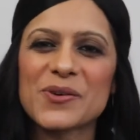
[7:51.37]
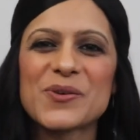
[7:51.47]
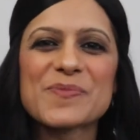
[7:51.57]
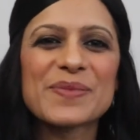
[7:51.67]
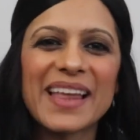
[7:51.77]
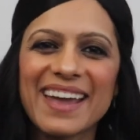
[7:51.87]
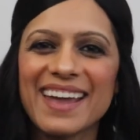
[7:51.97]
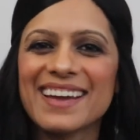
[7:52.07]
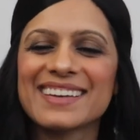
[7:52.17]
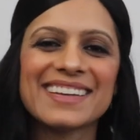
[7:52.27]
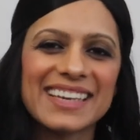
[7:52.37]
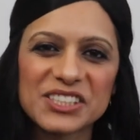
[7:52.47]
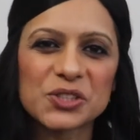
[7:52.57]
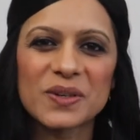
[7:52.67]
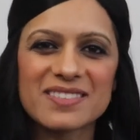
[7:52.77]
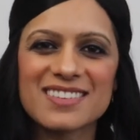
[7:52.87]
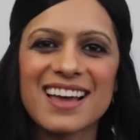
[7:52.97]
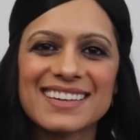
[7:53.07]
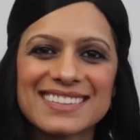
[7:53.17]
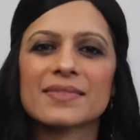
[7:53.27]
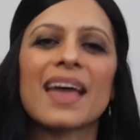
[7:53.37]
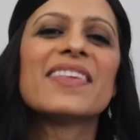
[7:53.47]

home playing and getting chores done.